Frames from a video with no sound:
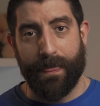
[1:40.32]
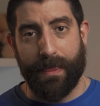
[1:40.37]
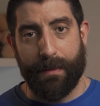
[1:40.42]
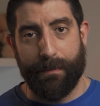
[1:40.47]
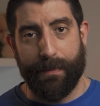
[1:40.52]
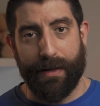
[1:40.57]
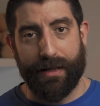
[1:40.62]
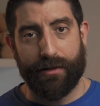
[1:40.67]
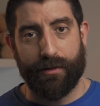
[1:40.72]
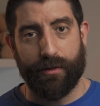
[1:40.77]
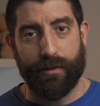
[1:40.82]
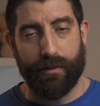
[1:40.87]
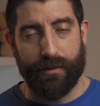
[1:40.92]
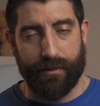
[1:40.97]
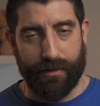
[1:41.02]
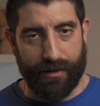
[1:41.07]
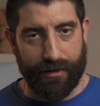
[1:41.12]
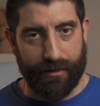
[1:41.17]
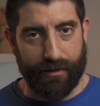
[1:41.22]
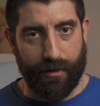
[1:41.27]
back to
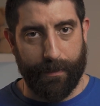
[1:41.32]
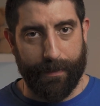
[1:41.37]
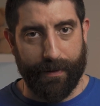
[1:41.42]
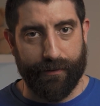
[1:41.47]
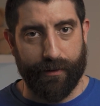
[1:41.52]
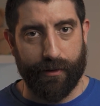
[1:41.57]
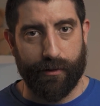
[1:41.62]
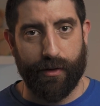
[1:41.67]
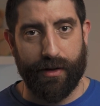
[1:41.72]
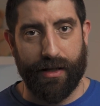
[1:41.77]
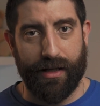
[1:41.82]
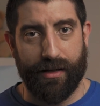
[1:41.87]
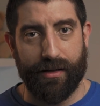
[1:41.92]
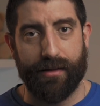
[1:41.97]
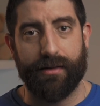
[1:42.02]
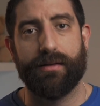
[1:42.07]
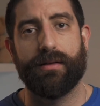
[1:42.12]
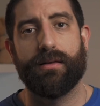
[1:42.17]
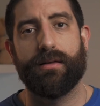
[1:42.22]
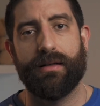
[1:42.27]
the topic for today.
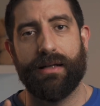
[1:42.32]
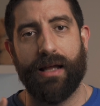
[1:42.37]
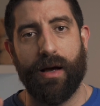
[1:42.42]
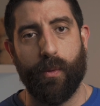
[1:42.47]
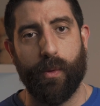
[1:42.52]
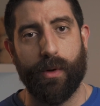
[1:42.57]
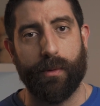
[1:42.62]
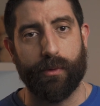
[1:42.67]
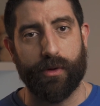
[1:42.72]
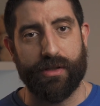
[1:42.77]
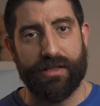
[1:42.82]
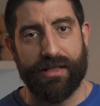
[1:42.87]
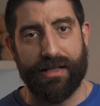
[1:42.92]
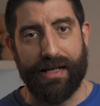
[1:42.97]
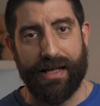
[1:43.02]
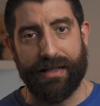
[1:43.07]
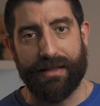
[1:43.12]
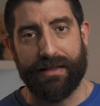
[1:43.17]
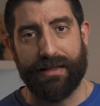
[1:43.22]
Now we would select